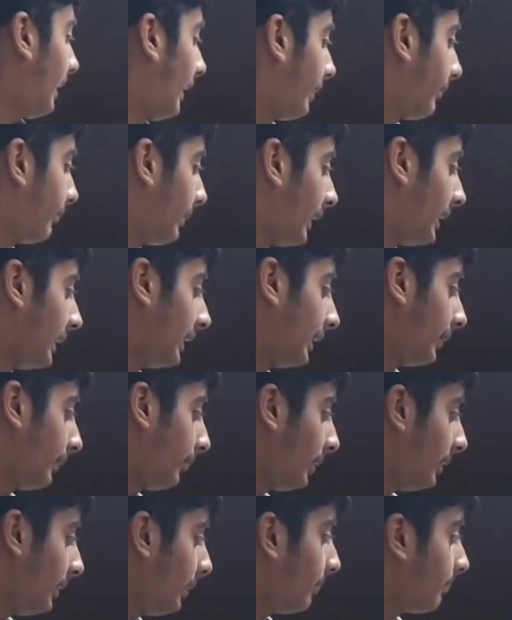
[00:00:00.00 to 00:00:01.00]
are
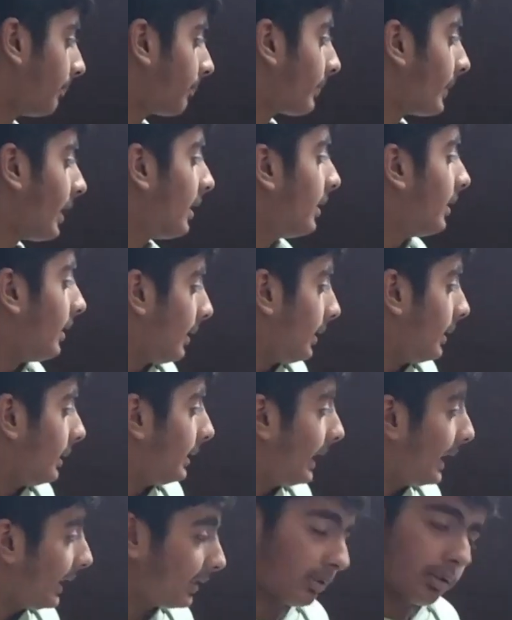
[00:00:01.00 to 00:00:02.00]
malleable.
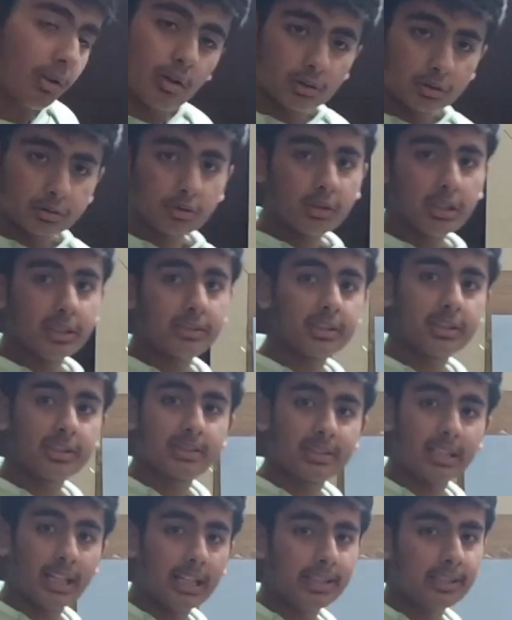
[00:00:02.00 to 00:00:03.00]
Let's also
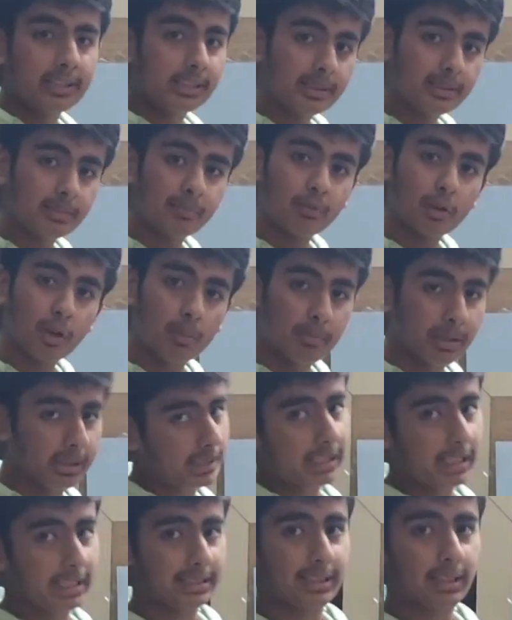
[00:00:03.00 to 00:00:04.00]
understand this from
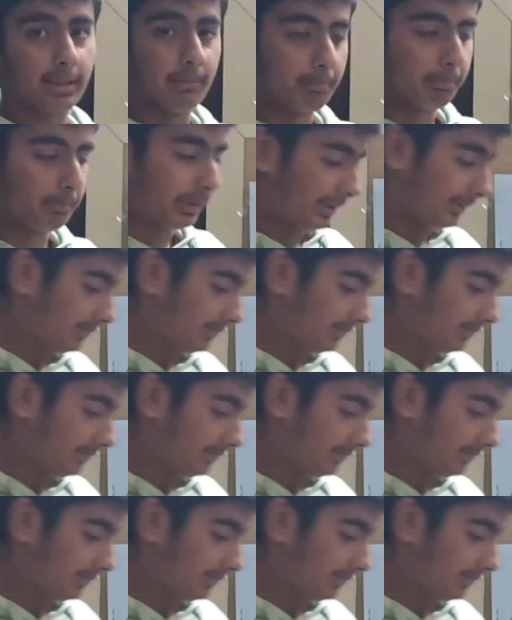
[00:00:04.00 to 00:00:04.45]
an example.